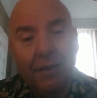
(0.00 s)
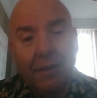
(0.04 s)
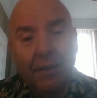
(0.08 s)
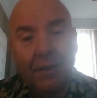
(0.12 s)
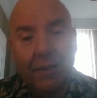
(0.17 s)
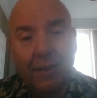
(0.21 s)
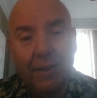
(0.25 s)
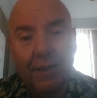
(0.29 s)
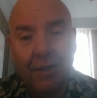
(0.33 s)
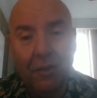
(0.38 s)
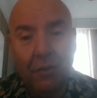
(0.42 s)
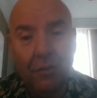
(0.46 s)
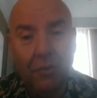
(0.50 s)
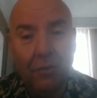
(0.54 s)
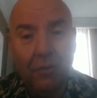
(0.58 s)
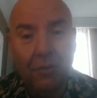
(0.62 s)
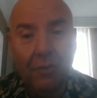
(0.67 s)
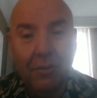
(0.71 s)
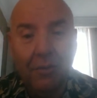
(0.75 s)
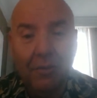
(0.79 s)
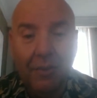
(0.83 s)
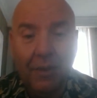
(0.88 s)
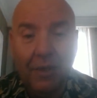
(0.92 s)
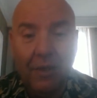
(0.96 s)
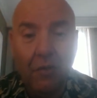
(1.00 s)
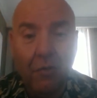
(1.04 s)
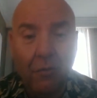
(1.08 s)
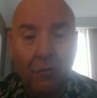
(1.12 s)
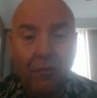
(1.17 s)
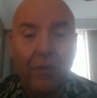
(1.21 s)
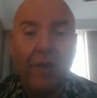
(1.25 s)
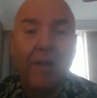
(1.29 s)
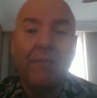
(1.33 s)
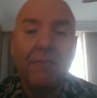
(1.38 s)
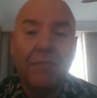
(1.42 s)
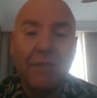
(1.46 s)
new
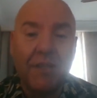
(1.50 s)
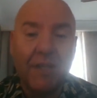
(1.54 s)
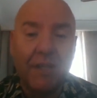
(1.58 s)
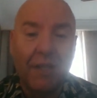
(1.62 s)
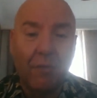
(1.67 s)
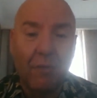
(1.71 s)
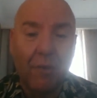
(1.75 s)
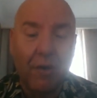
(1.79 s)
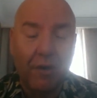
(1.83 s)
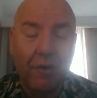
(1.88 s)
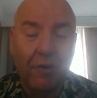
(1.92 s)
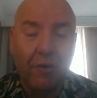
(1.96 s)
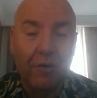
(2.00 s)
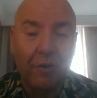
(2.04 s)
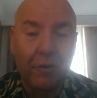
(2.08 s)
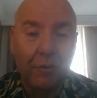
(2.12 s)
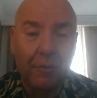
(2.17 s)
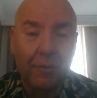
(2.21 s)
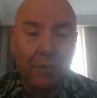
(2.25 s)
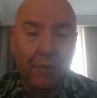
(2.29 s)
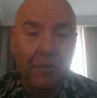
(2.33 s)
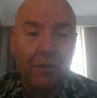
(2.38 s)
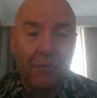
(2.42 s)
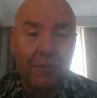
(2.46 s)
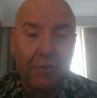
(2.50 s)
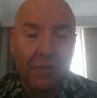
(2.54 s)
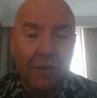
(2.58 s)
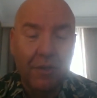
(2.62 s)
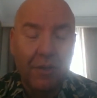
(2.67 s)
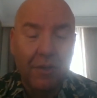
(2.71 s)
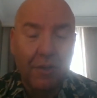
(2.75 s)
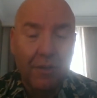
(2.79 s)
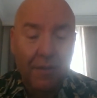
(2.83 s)
films that they were going to produce.